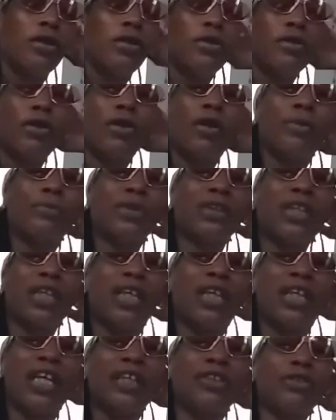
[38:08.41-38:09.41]
You know what I'm
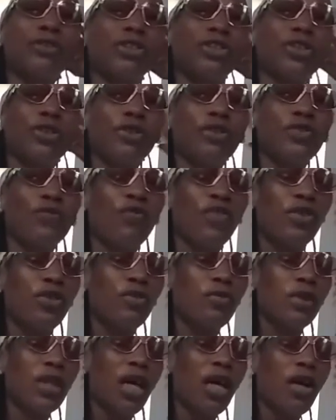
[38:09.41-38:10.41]
saying? Ain't no excuse for
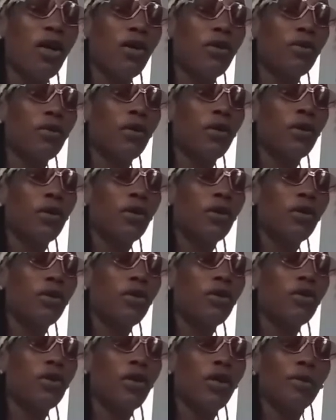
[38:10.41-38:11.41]
you now.
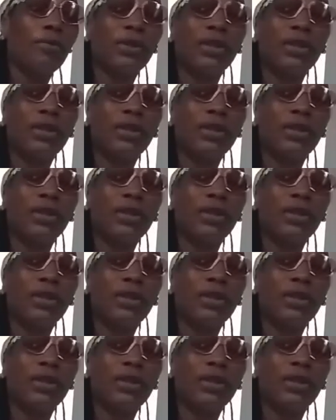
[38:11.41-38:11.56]
You know what I'm